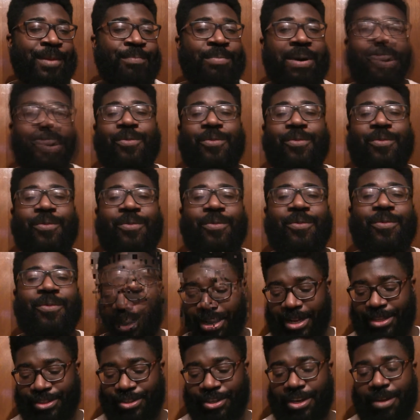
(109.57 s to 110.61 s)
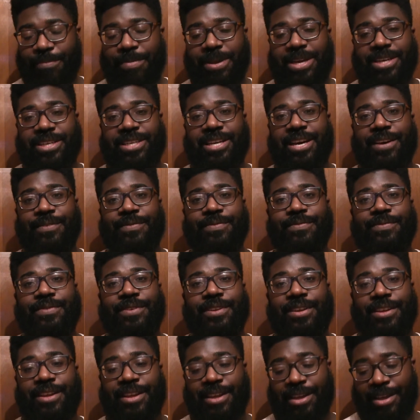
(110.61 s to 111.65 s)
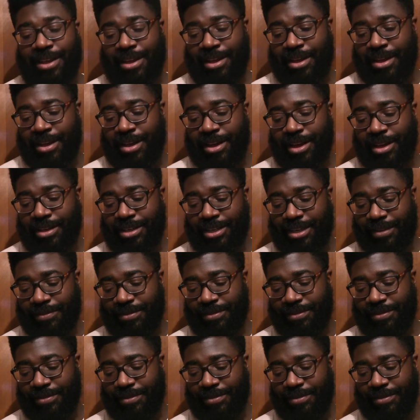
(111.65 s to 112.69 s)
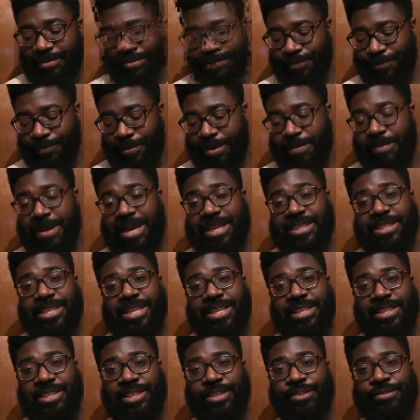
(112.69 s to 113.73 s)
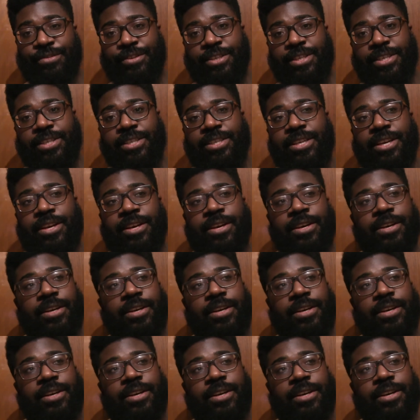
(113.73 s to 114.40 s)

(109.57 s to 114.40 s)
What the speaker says: But we know that it's going to be a tough series, 3-match Test series.